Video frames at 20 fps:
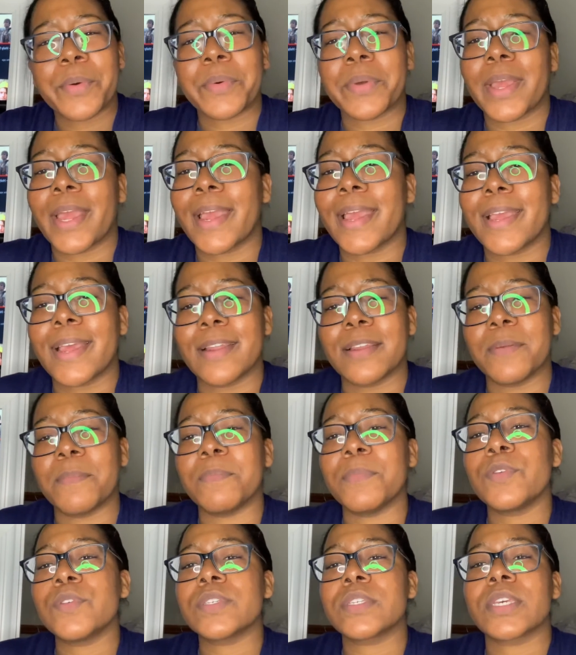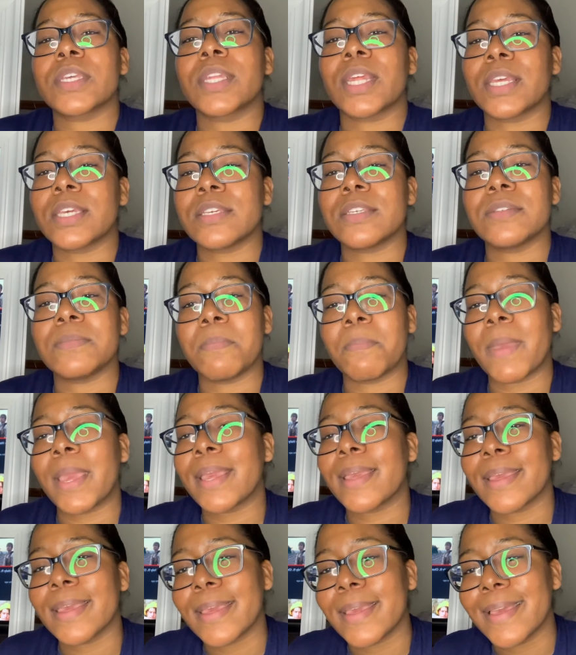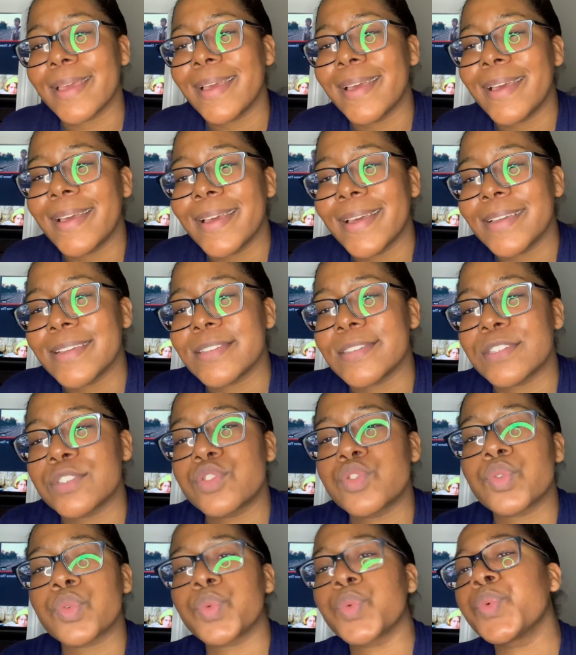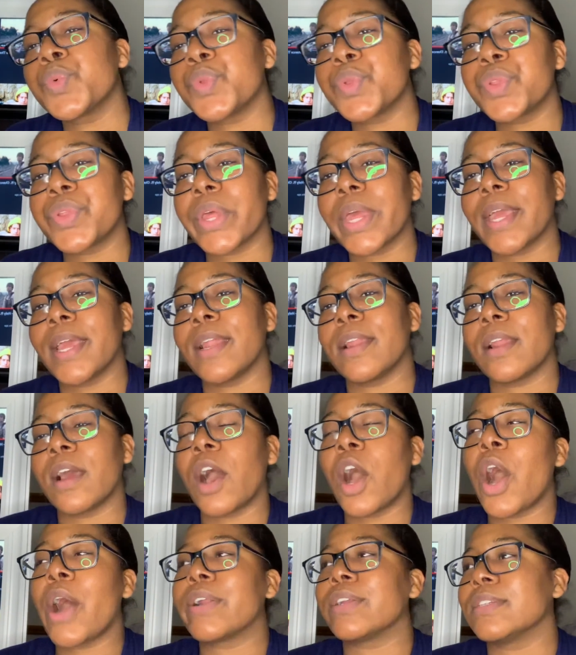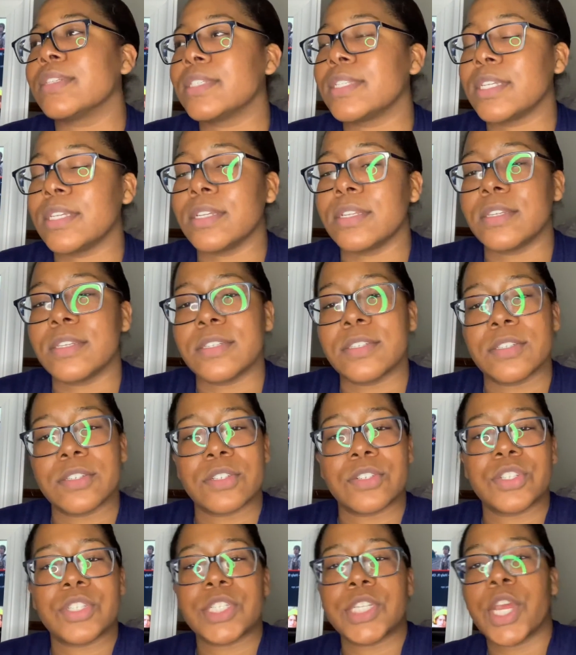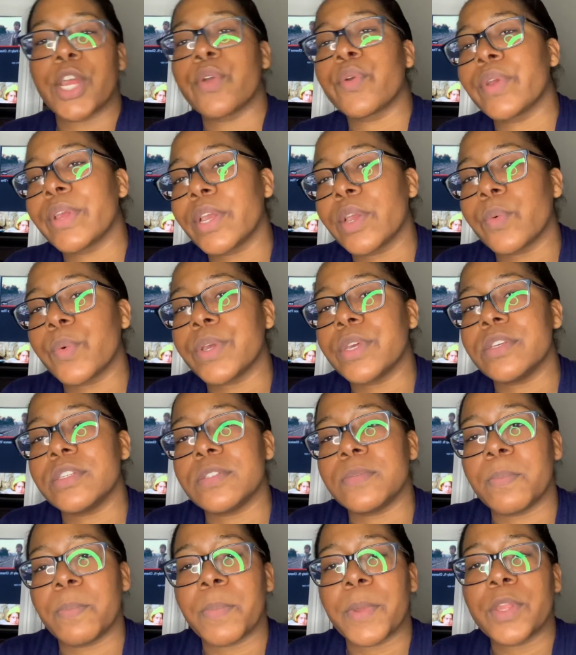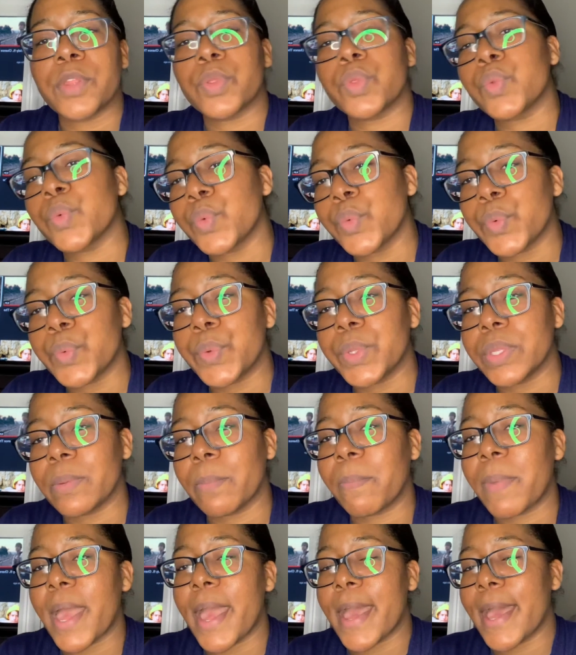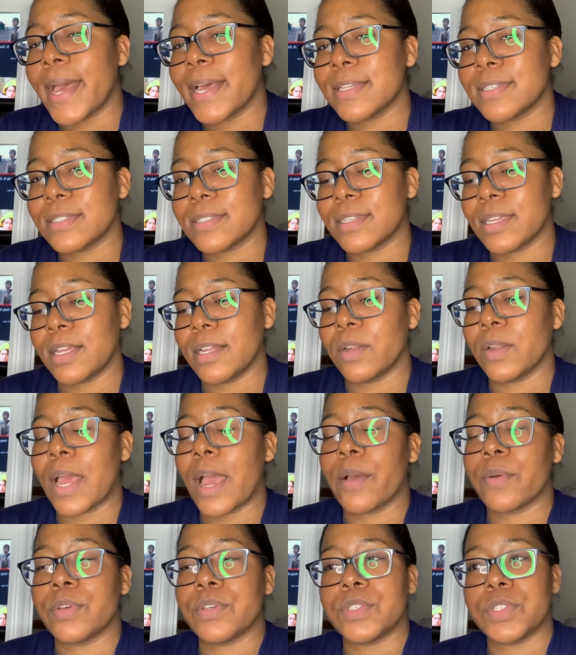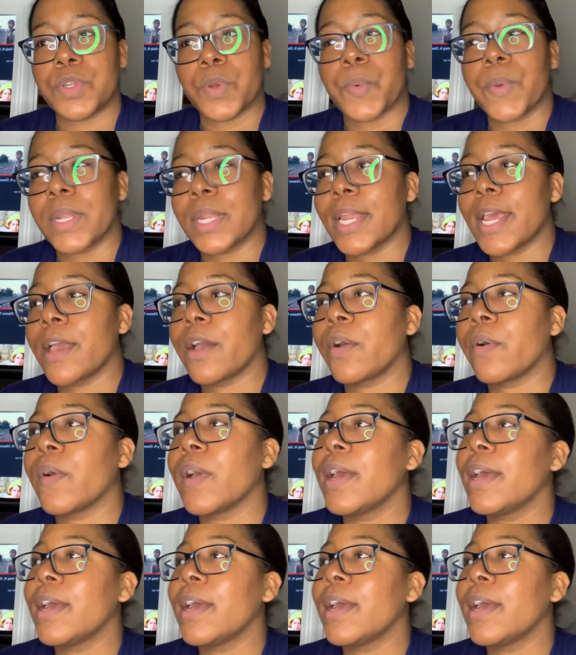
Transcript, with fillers: okay? And the music that he's making is truth and honesty, and he's just sharing what he's been through in the past and how he's doing now.